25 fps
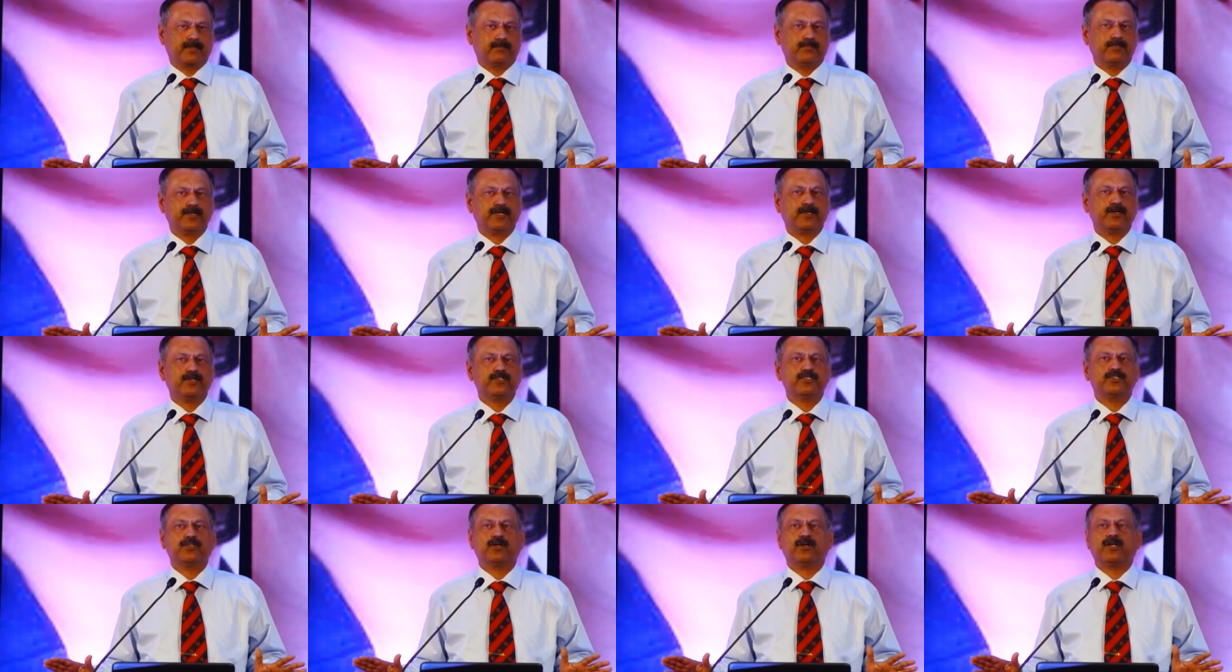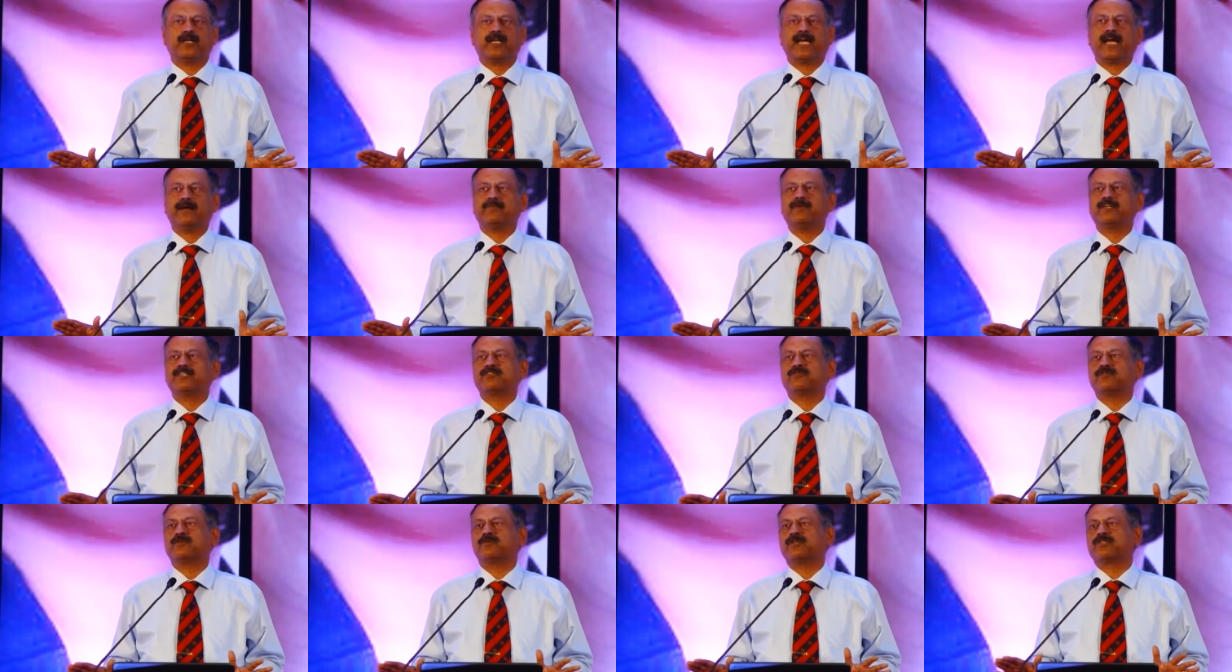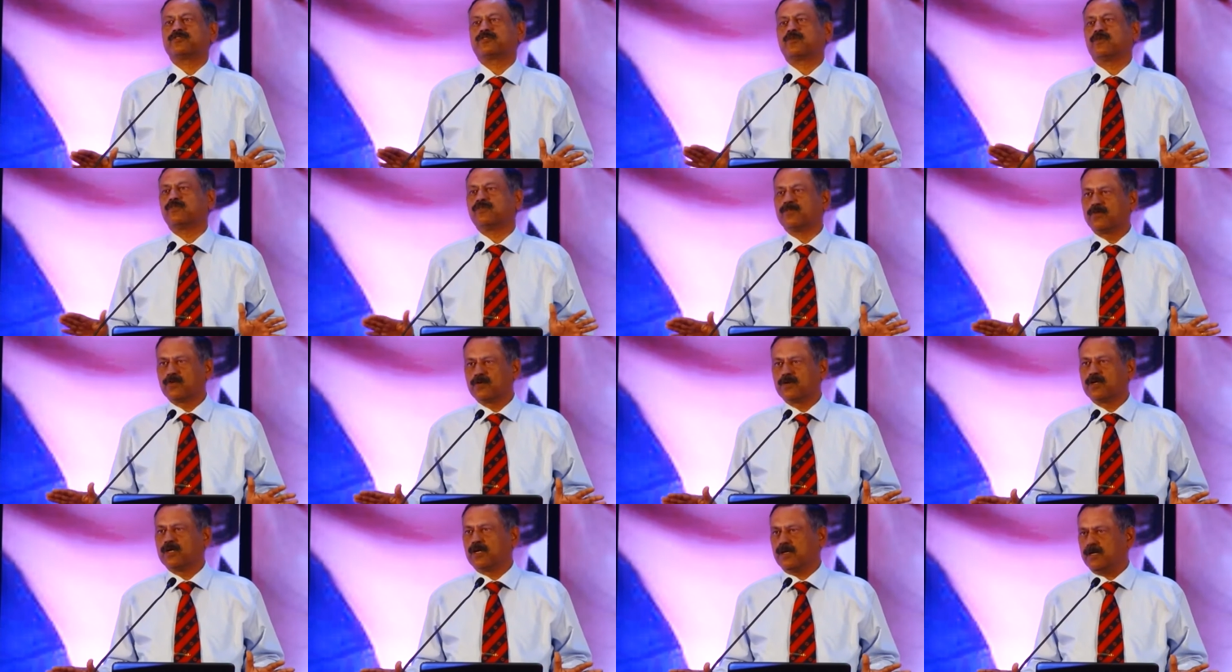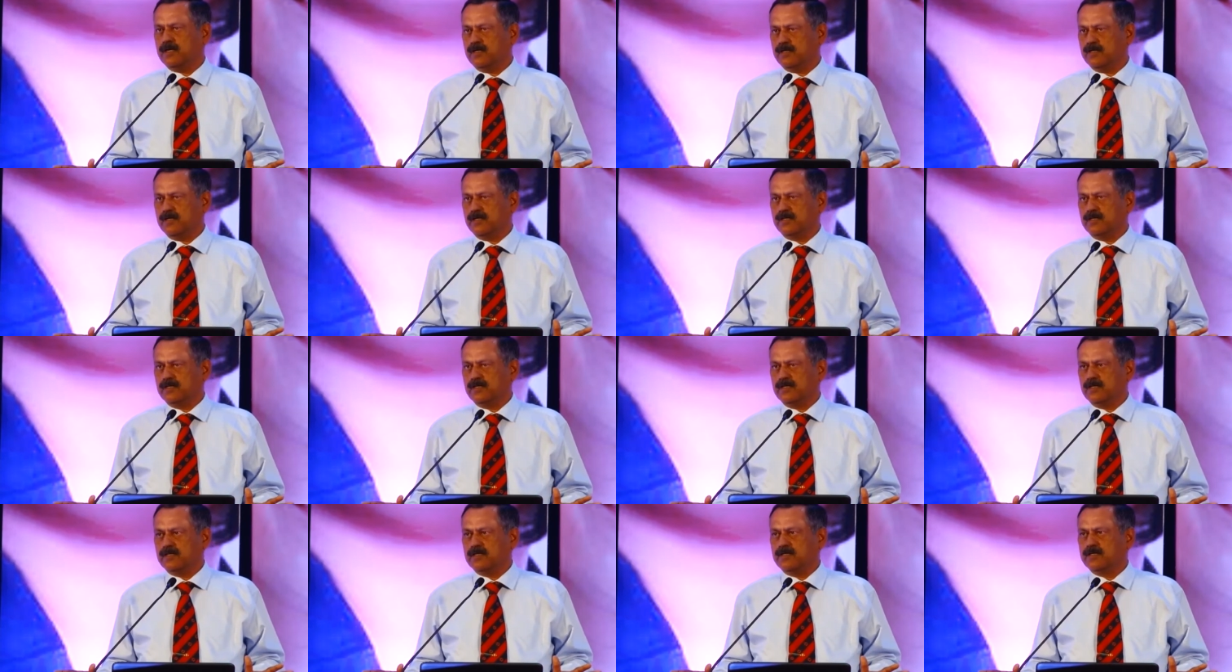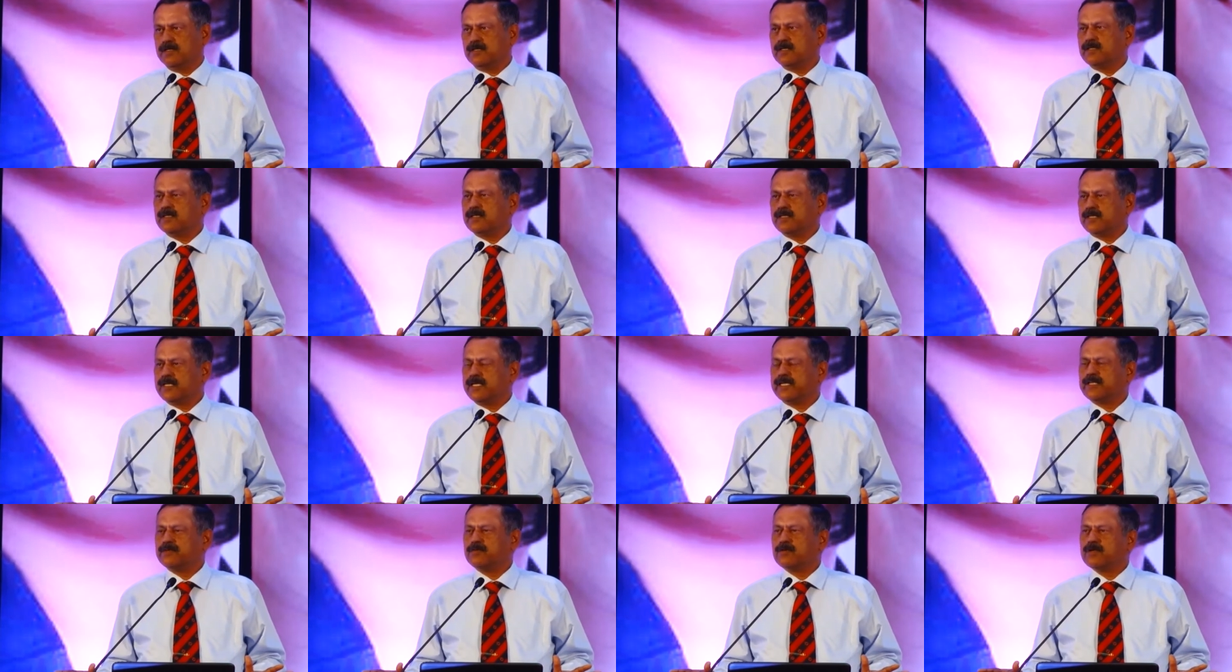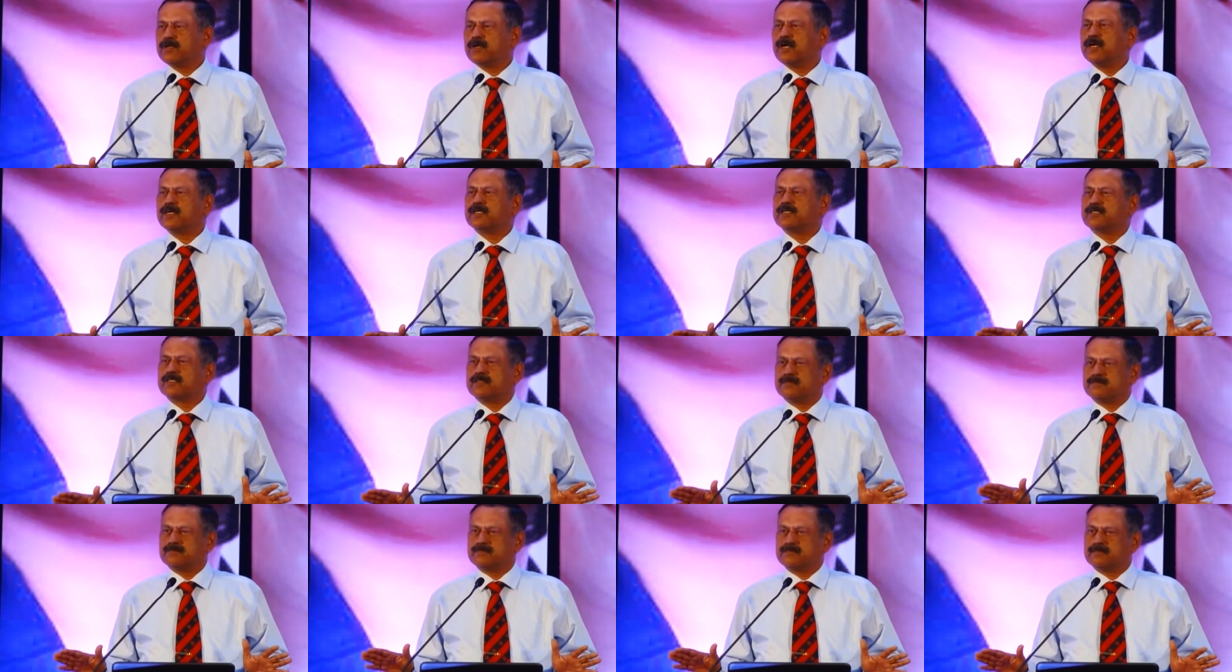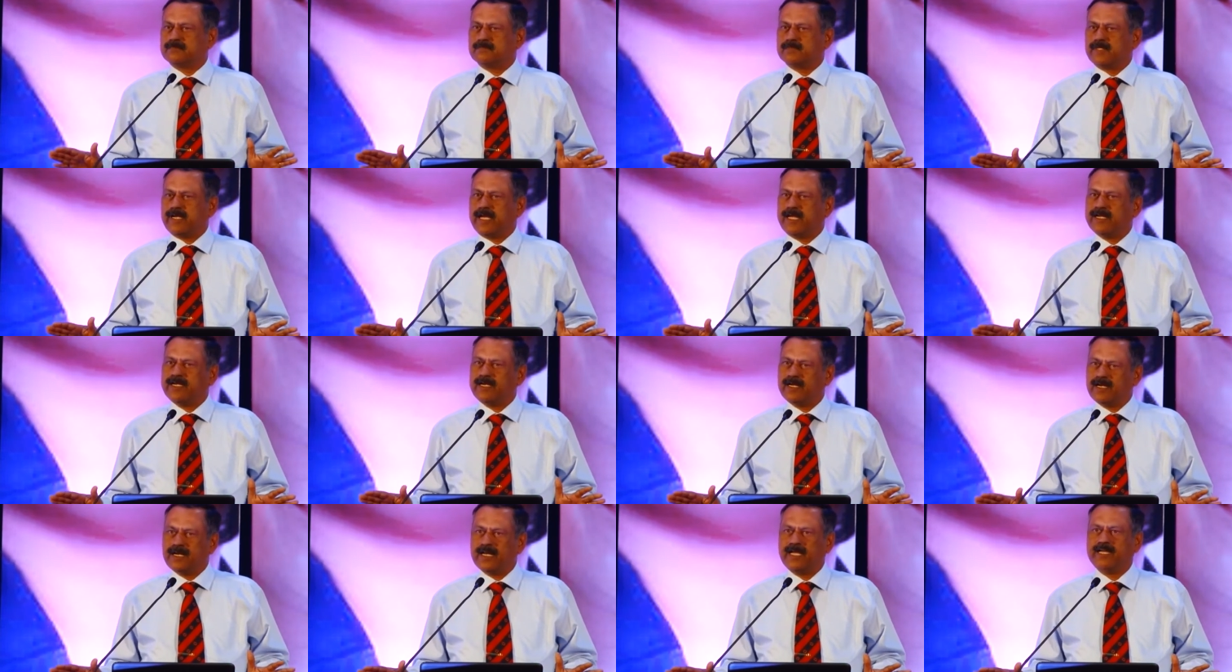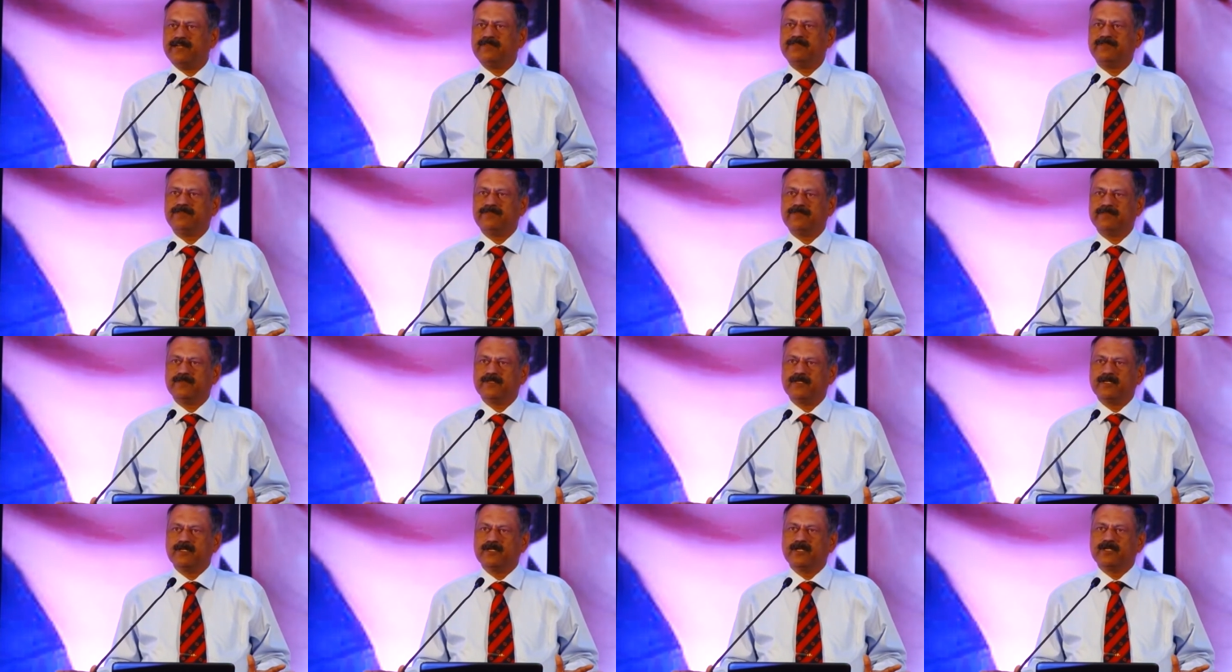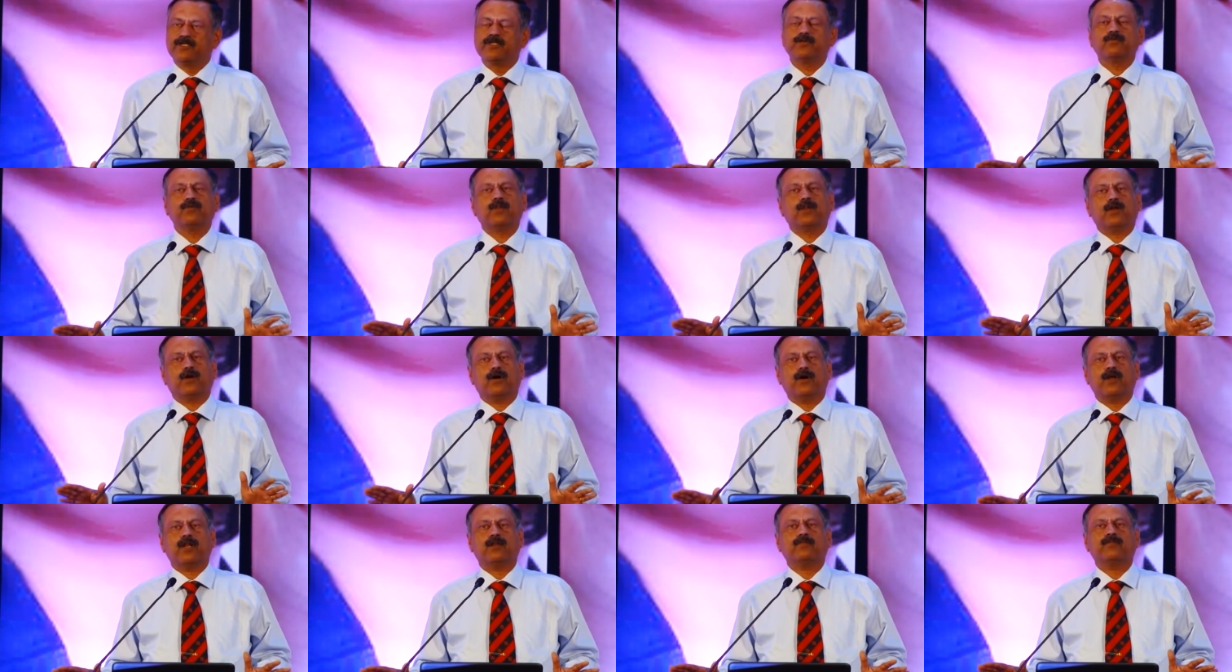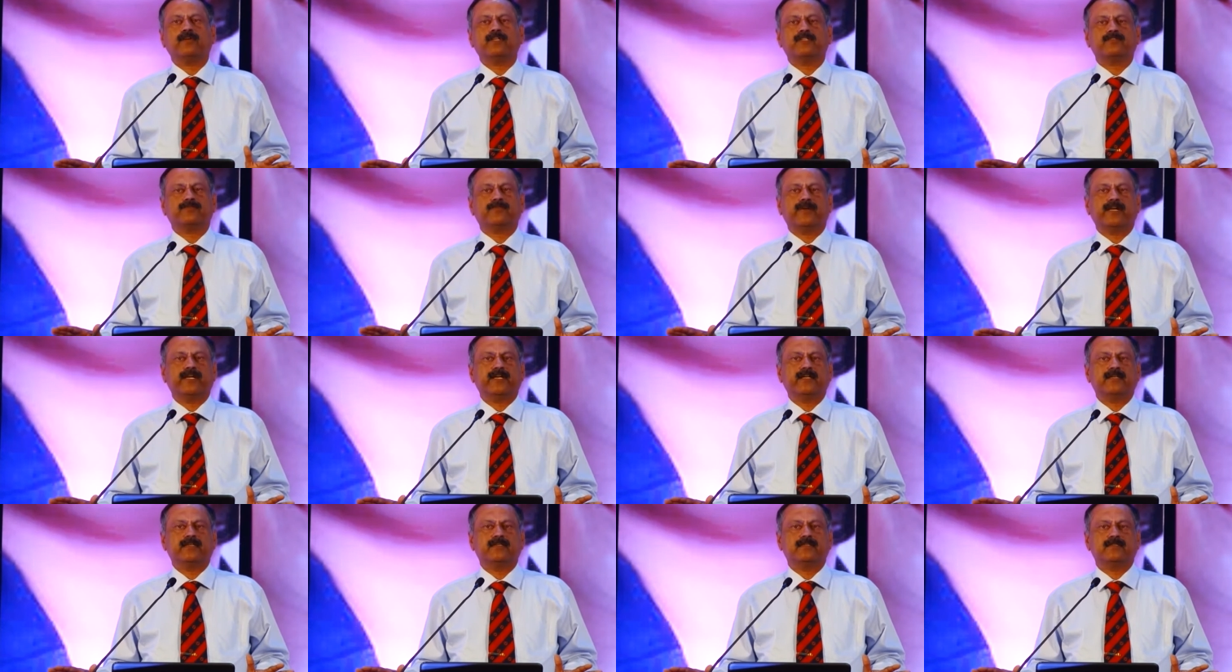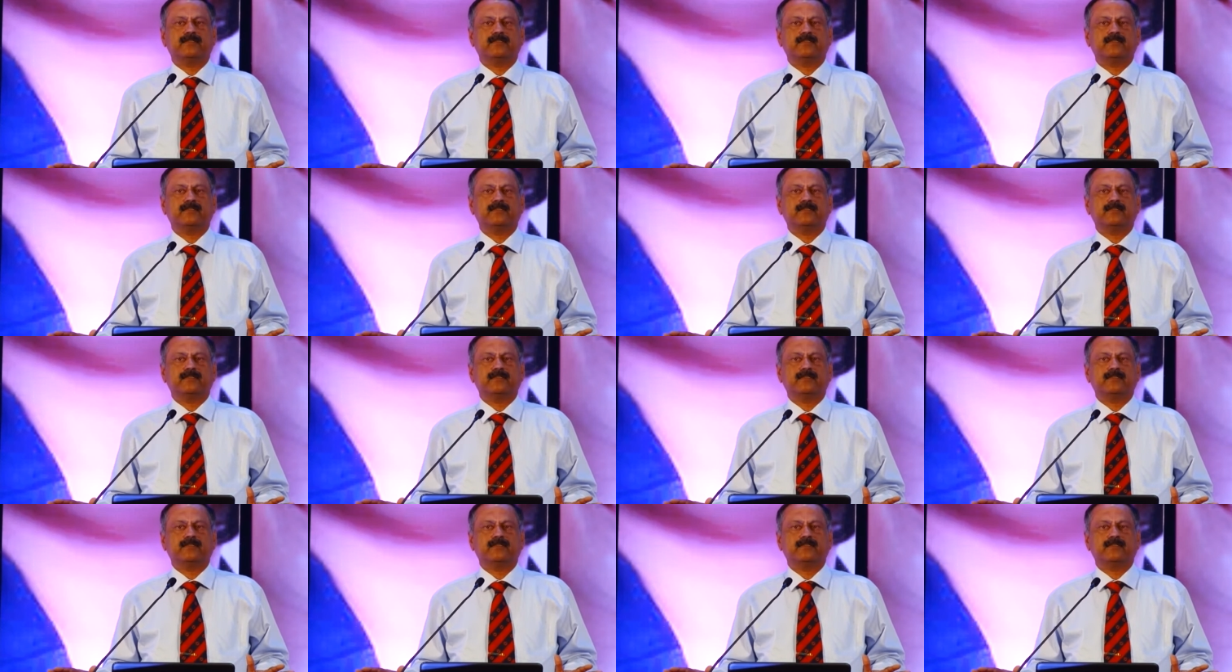because your habits will be so frugal that you will not, and in life you will always find